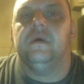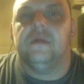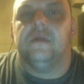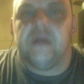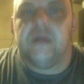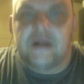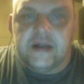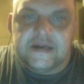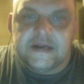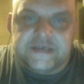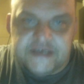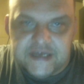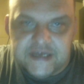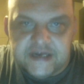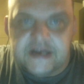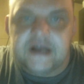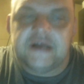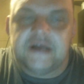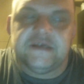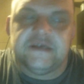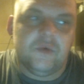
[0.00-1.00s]
Like I
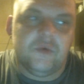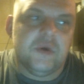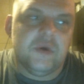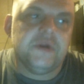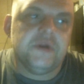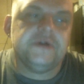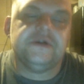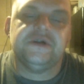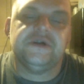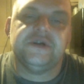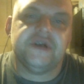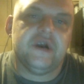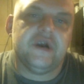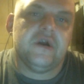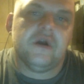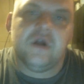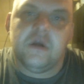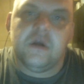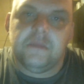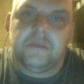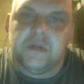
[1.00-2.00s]
said, guys, I wanted to share
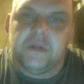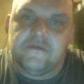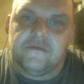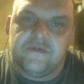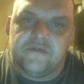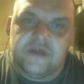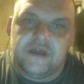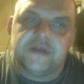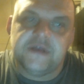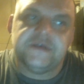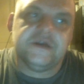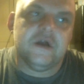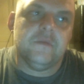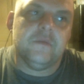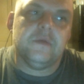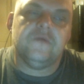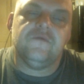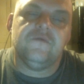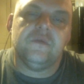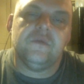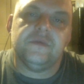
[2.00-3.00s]
a couple of things
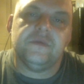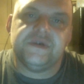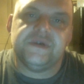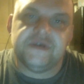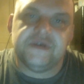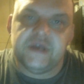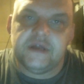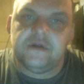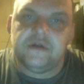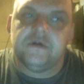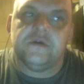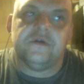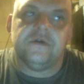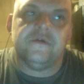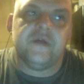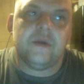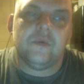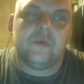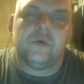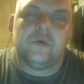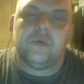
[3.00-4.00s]
coming from the senator
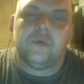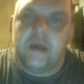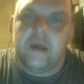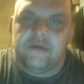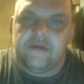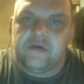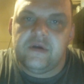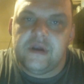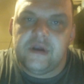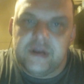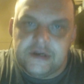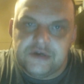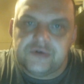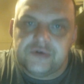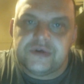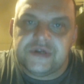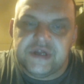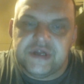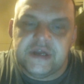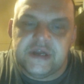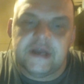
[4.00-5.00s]
that were rather
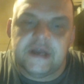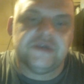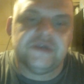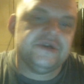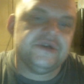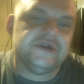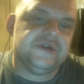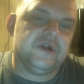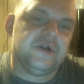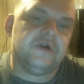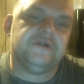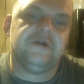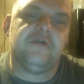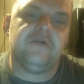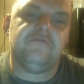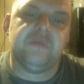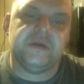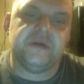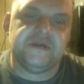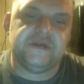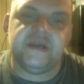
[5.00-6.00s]
interesting. And she starts
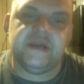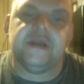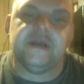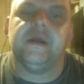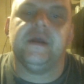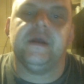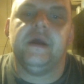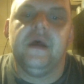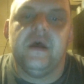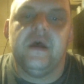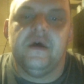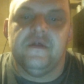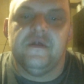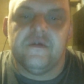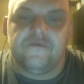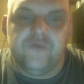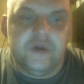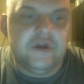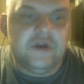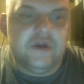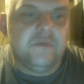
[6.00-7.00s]
off by saying, the
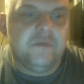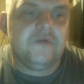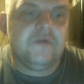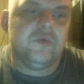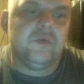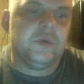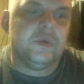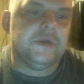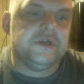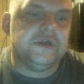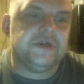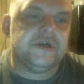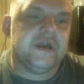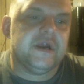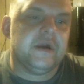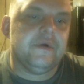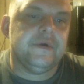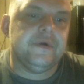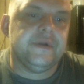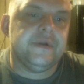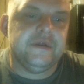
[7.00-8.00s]
freedom of religion
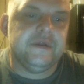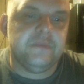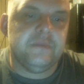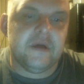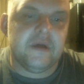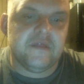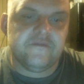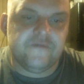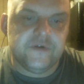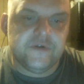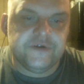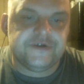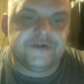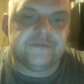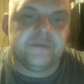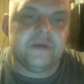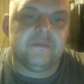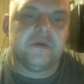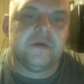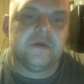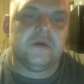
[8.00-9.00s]
guaranteed by the First
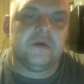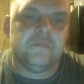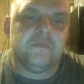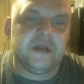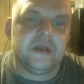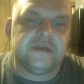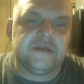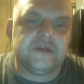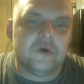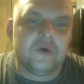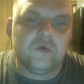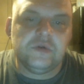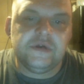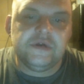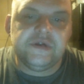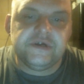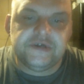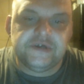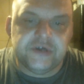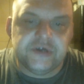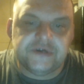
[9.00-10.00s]
Amendment applies only
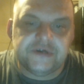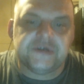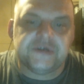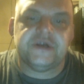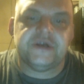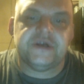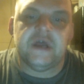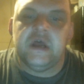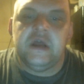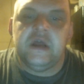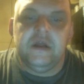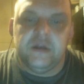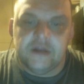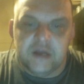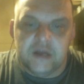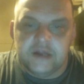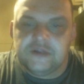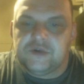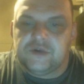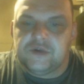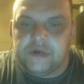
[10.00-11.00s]
to churches,
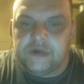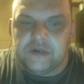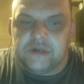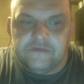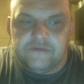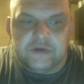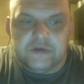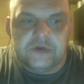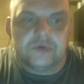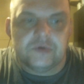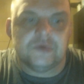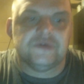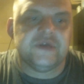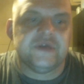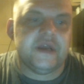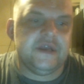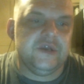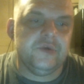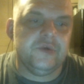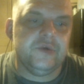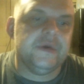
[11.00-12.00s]
not to individuals,
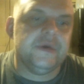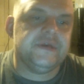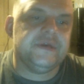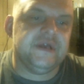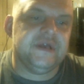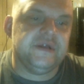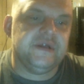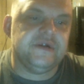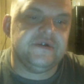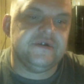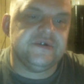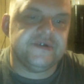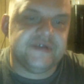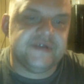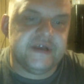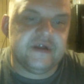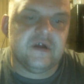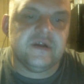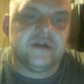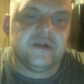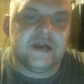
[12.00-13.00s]
a U.S. senator
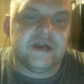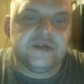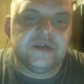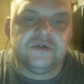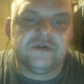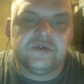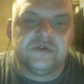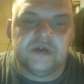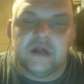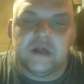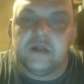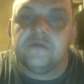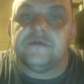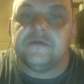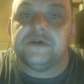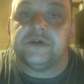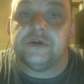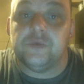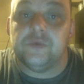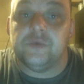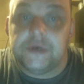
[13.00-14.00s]
said on national
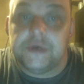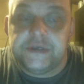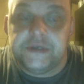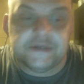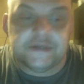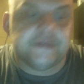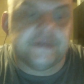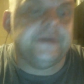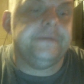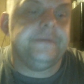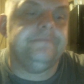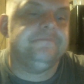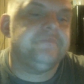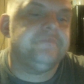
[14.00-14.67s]
television recently.